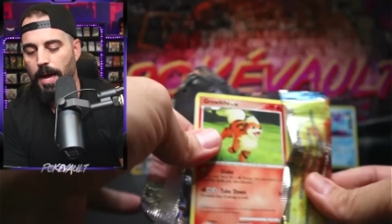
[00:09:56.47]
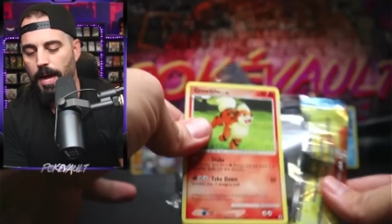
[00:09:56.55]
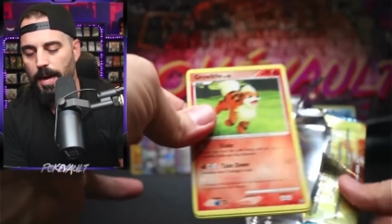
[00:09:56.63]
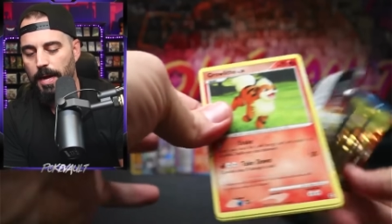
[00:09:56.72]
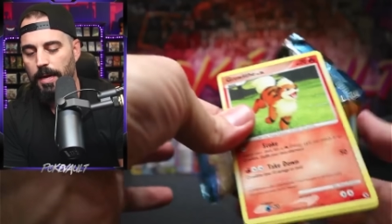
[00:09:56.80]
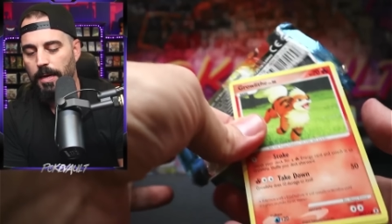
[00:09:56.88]

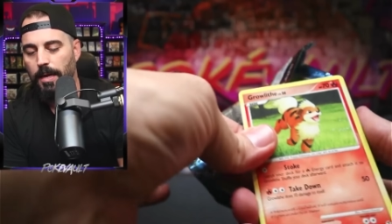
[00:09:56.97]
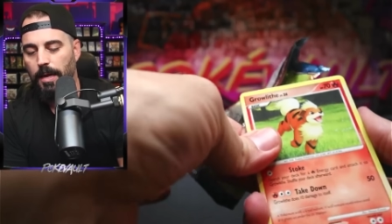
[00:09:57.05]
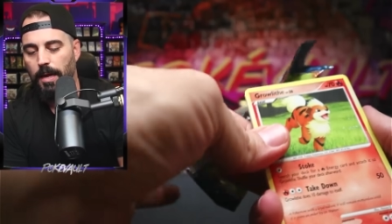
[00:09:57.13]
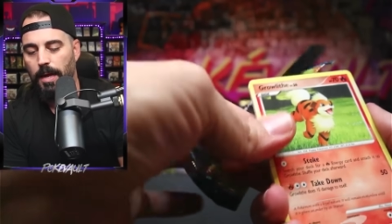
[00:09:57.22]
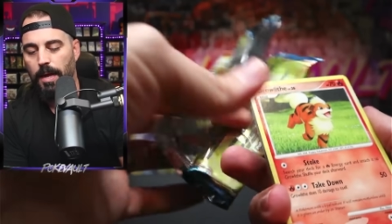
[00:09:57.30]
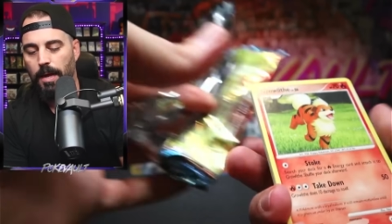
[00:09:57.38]
I
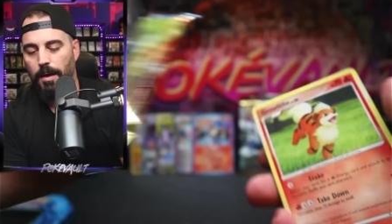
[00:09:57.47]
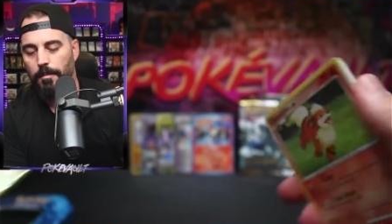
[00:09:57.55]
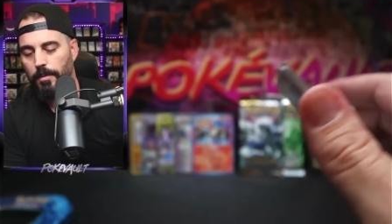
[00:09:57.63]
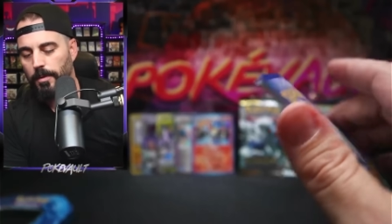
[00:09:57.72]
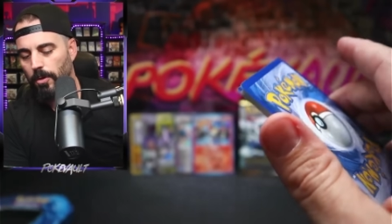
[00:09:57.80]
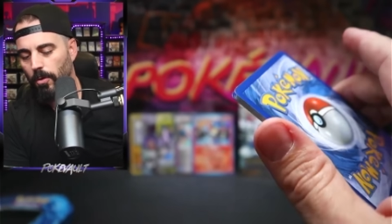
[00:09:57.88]

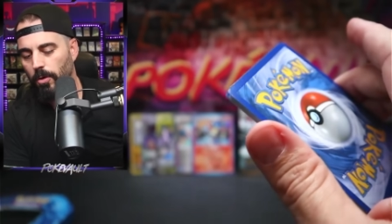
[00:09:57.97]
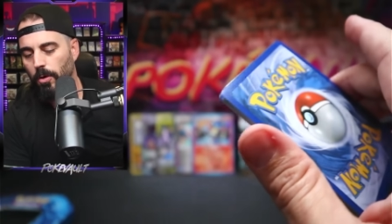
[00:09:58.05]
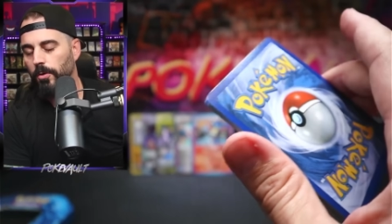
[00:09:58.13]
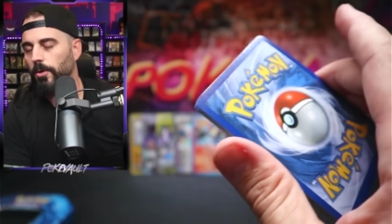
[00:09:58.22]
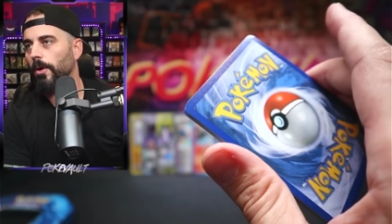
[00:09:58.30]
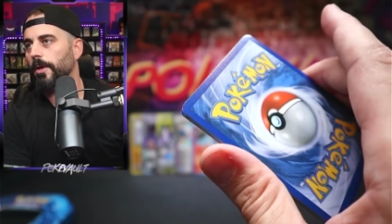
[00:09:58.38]
am no
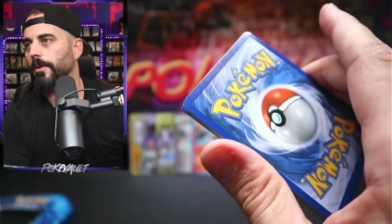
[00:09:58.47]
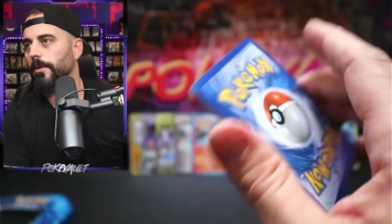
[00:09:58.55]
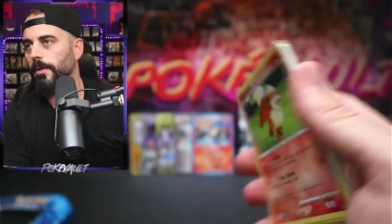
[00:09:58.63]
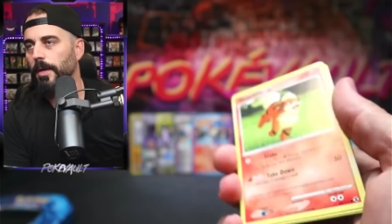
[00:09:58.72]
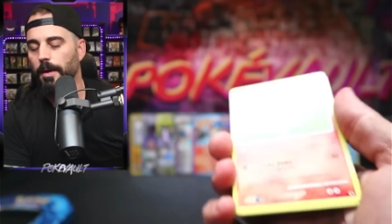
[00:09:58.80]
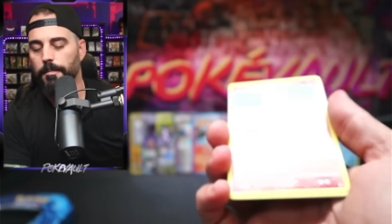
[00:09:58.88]
code card
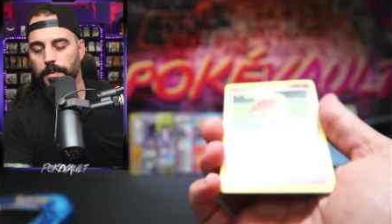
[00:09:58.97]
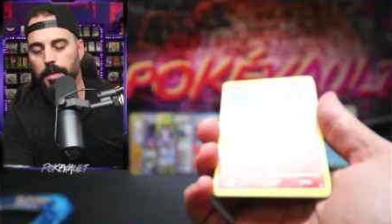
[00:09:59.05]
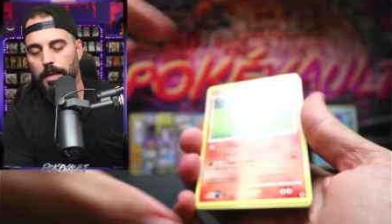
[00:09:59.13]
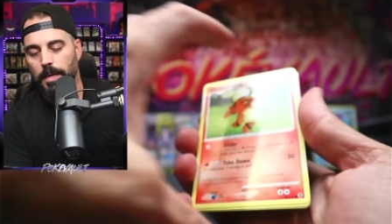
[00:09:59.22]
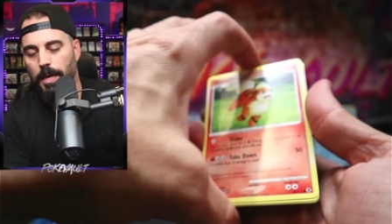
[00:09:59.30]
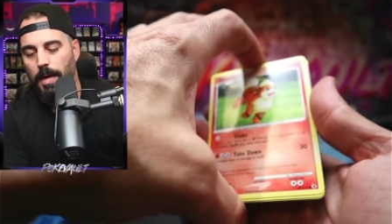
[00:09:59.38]
either. Yeah,
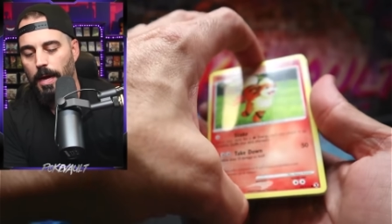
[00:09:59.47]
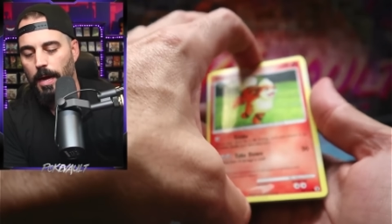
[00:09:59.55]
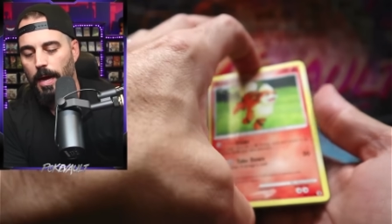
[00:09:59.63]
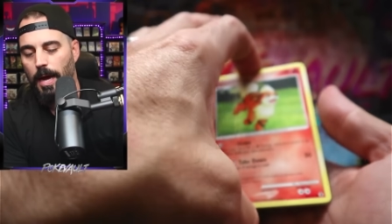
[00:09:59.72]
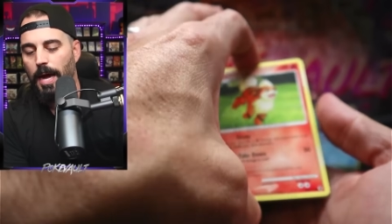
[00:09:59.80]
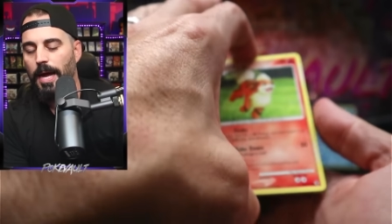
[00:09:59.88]

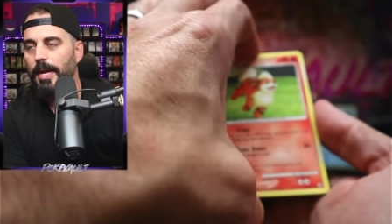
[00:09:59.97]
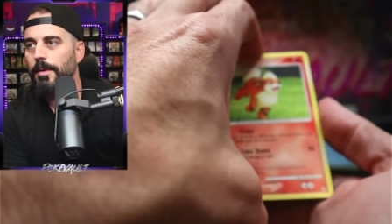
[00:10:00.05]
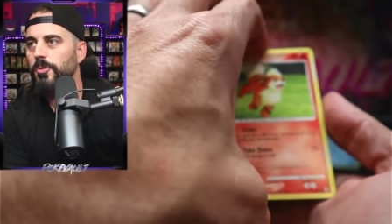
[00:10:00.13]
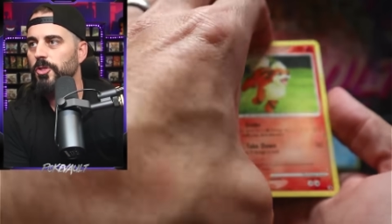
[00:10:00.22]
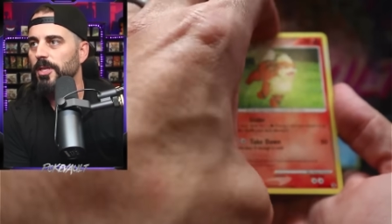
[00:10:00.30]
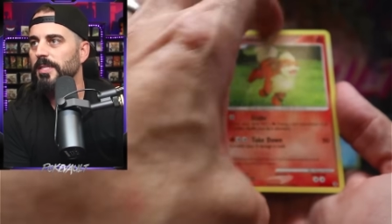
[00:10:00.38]
I
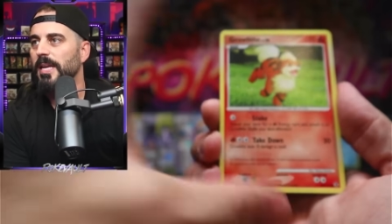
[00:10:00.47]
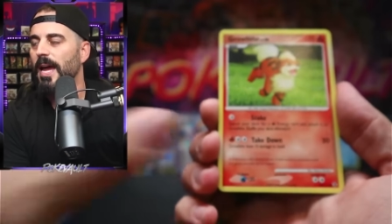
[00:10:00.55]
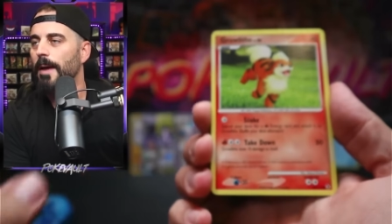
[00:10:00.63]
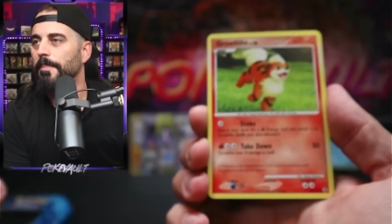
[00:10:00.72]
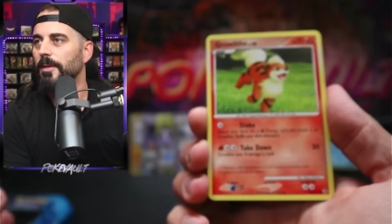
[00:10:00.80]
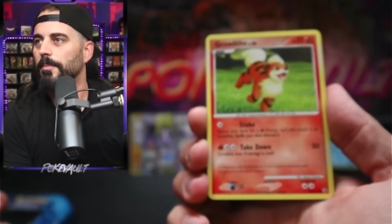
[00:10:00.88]
am just
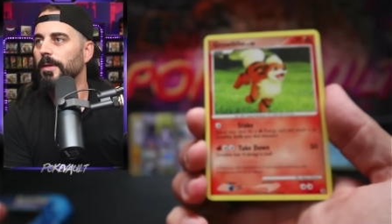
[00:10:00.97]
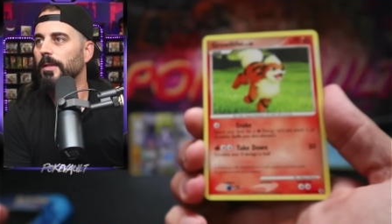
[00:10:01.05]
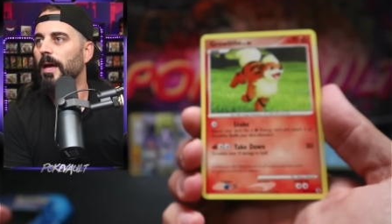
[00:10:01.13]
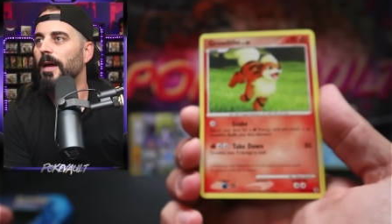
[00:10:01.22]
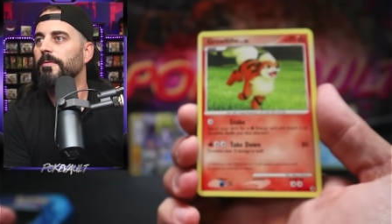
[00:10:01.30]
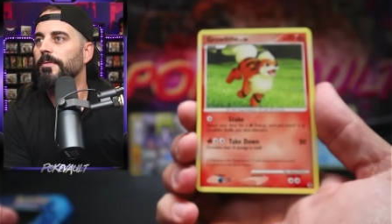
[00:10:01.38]
happy to be
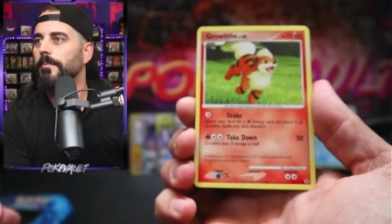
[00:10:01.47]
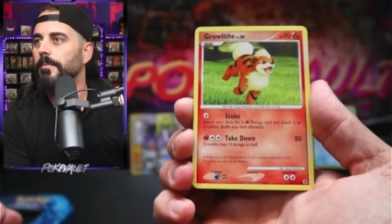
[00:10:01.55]
alive.